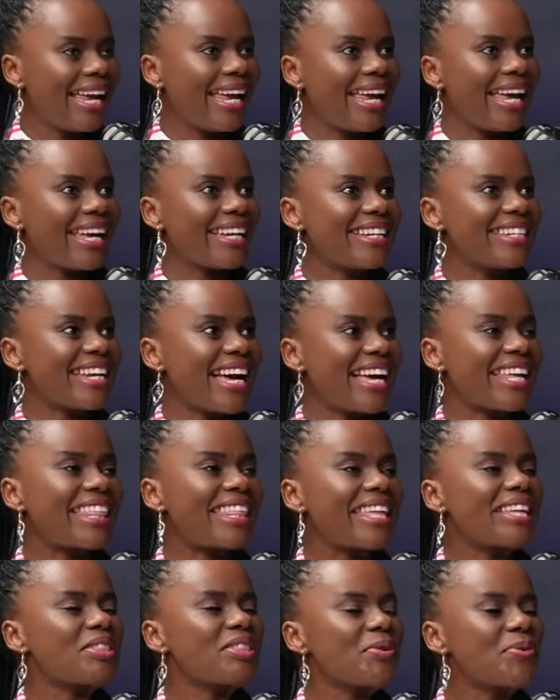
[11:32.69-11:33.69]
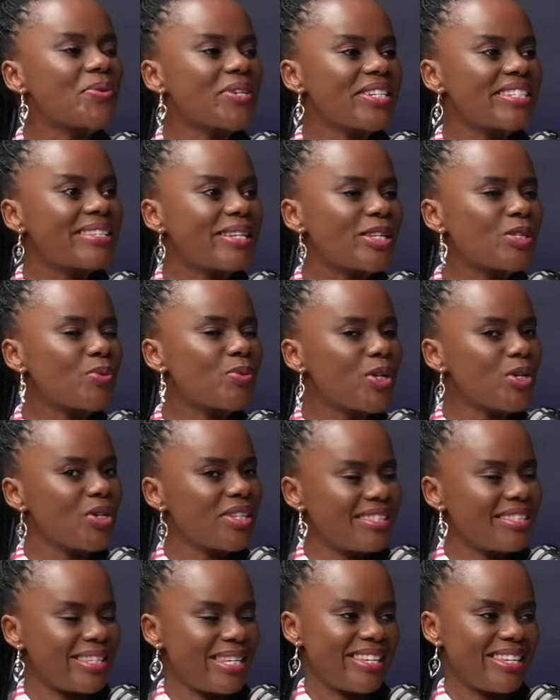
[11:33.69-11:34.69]
And I think the worst is when you're
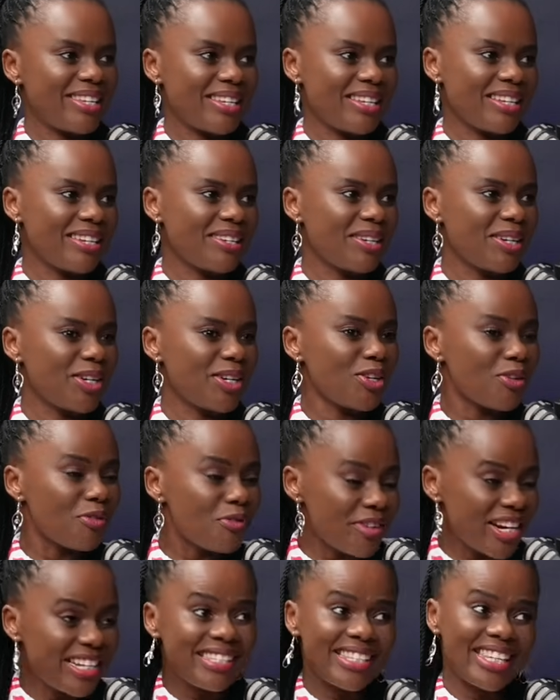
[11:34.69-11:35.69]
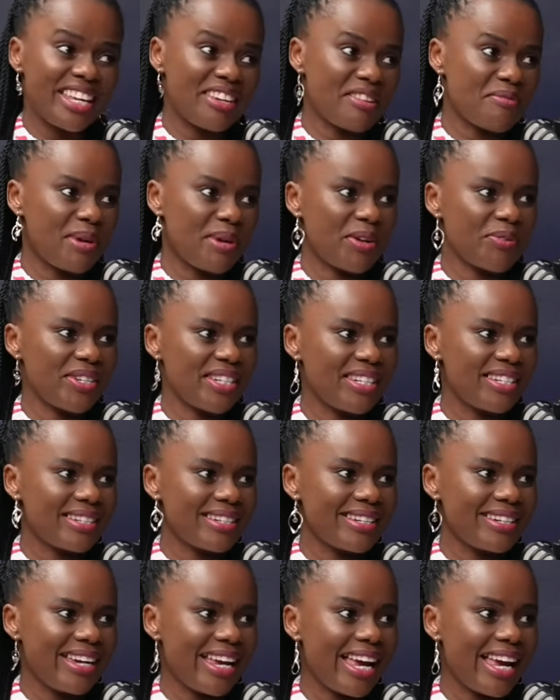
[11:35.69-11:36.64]
seen your friends getting married. Yeah.